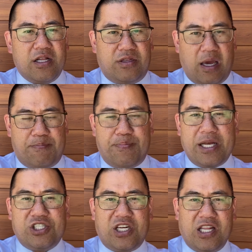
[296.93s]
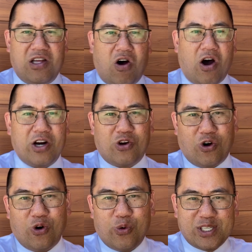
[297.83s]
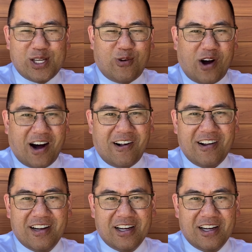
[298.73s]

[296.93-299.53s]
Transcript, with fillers: They pitched in the odd goal once in a while.